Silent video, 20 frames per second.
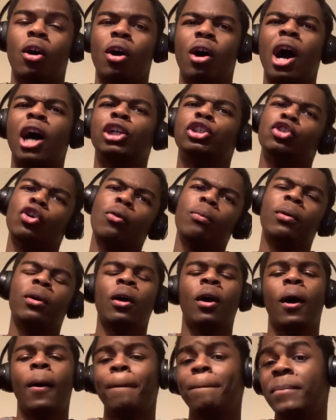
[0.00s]
October.
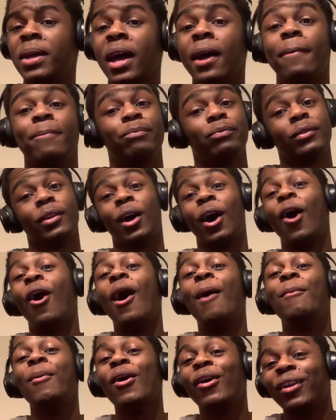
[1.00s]
Bet. Oh,
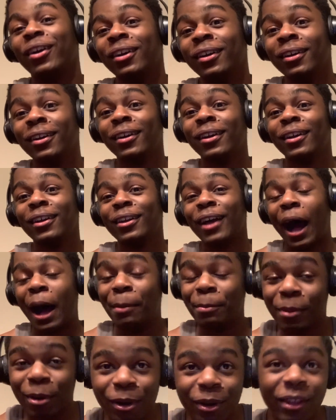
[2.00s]
I'm on it.
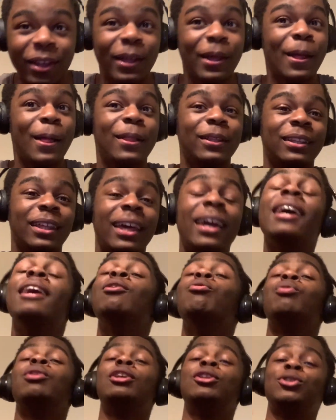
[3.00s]
I'm on it.
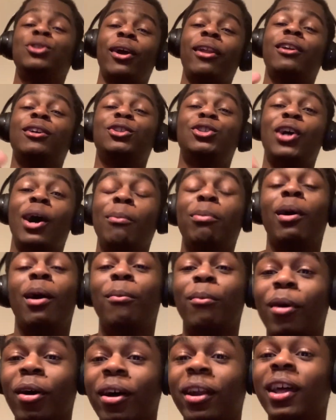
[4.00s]
And when the trailer drop,
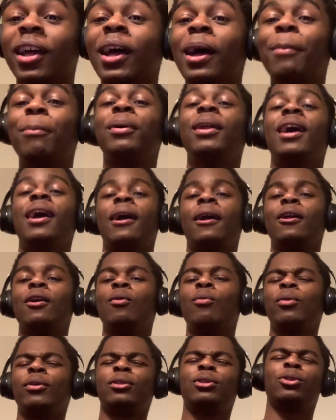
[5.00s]
I'm on it. But hey,
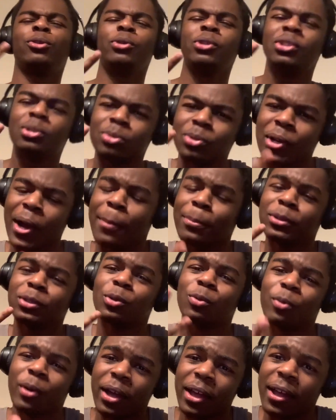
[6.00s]
we are 3 subscribers
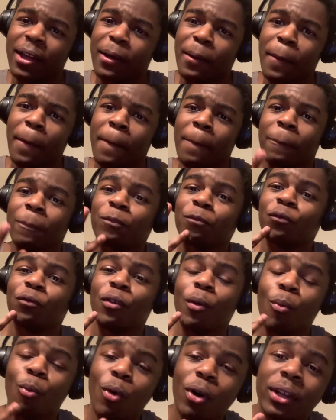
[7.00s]
away
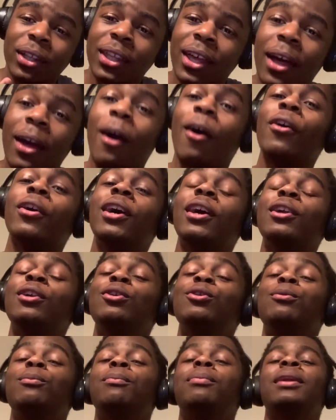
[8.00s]
from 1K. All you gotta
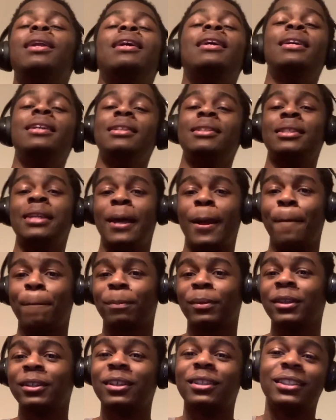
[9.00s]
do, please,
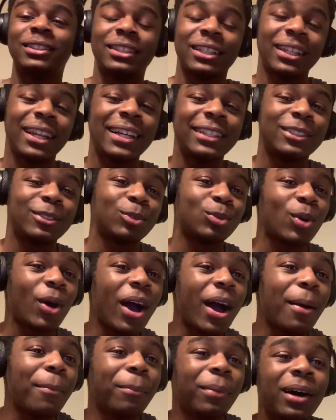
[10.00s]
just hit that
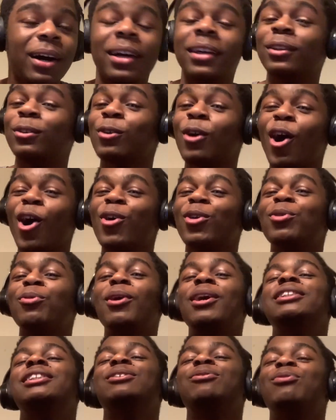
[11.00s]
subscribe button. You already
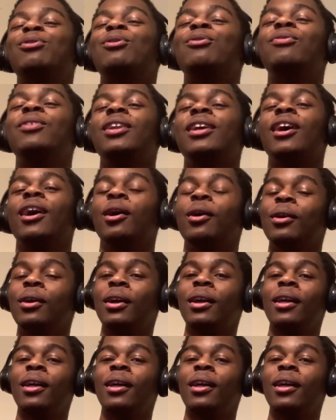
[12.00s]
watched the full video.